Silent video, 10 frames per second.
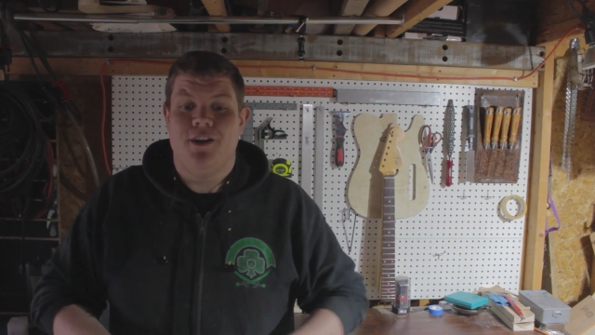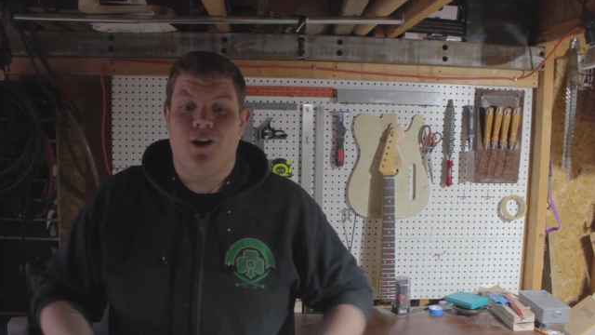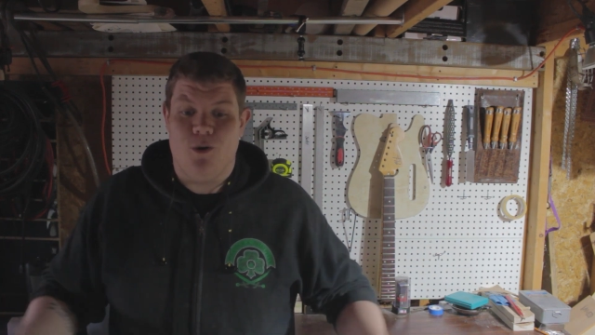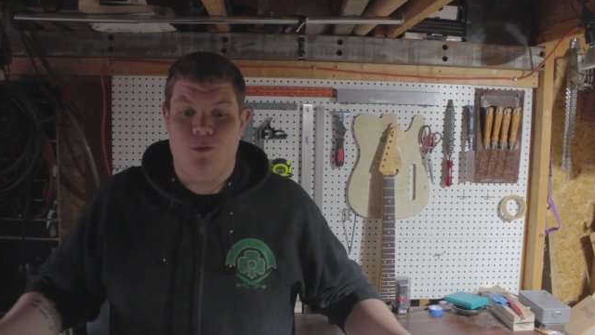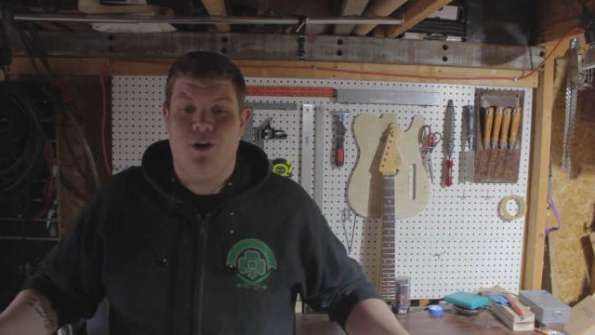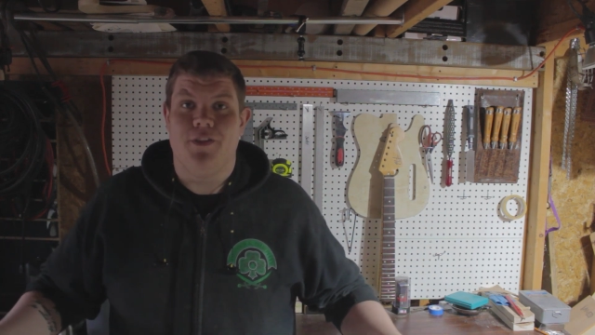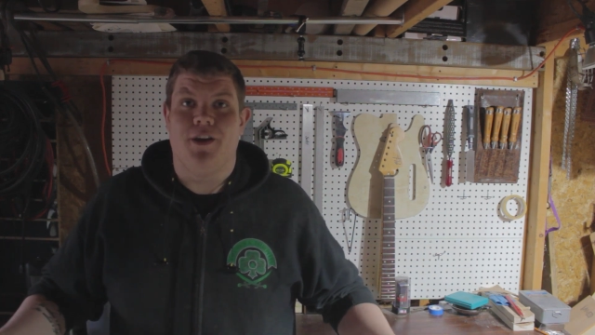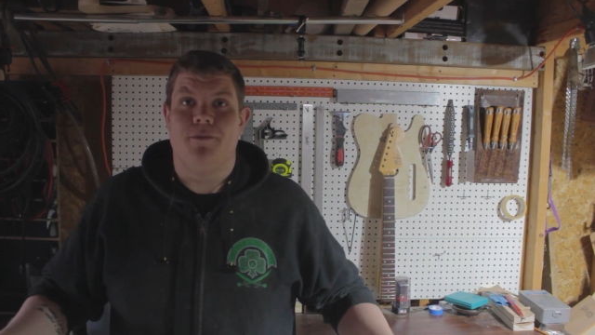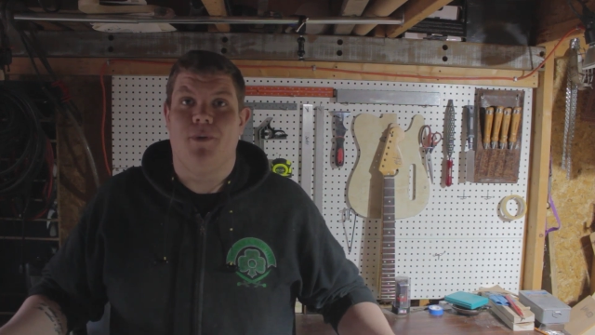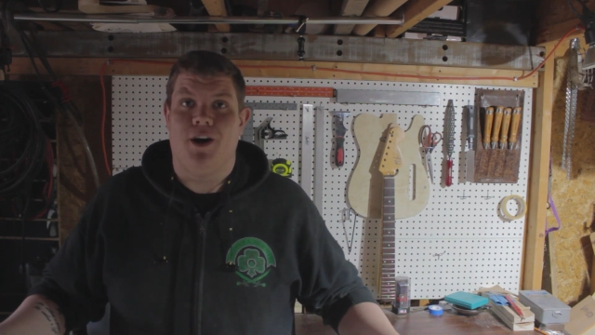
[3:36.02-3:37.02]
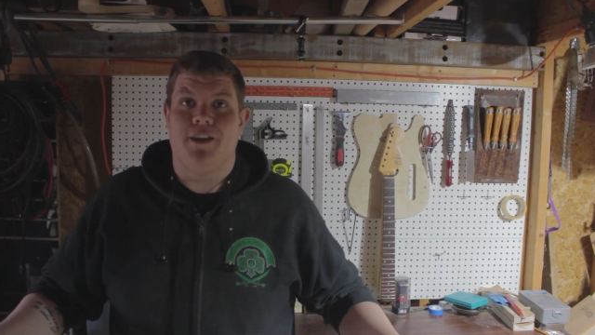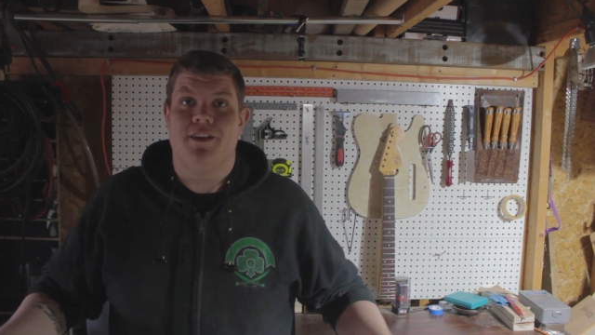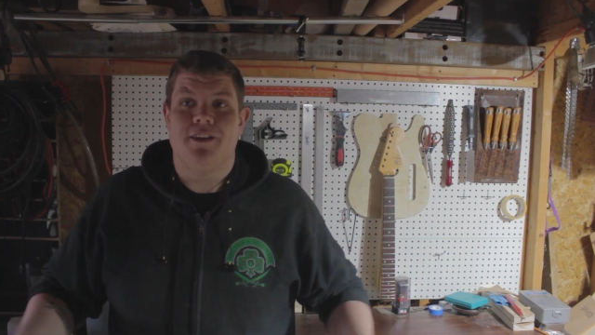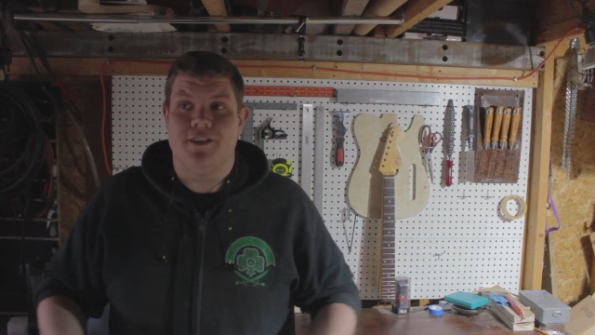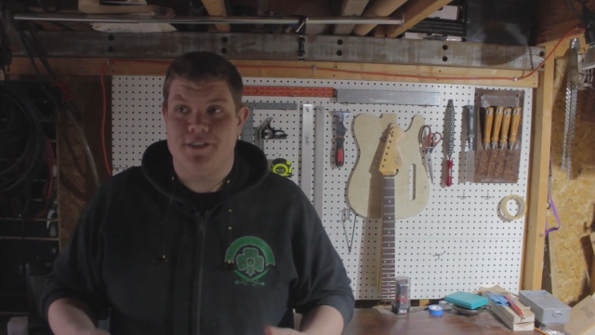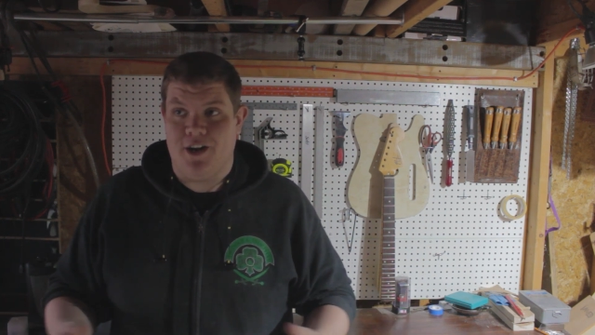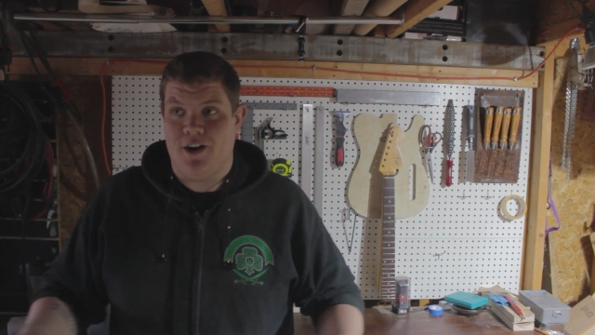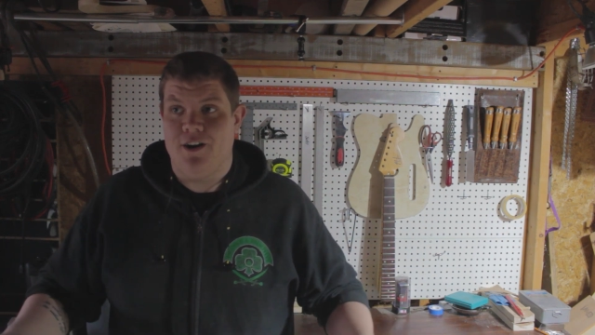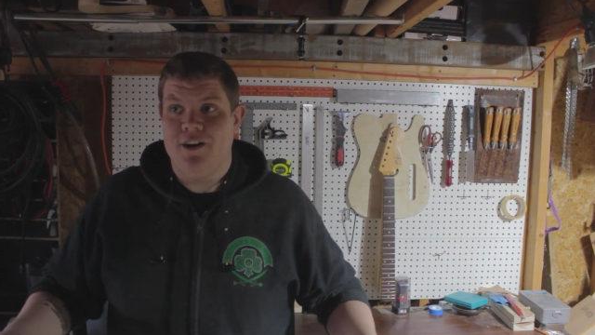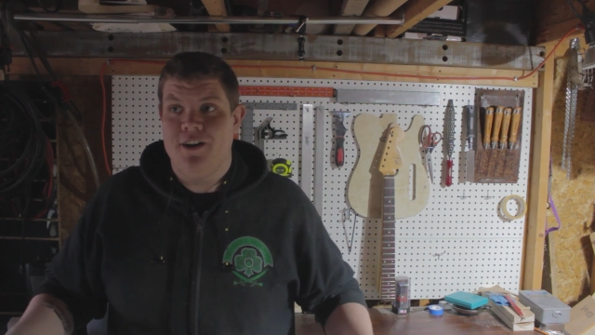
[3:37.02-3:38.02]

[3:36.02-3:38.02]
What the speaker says: a walnut body guitar.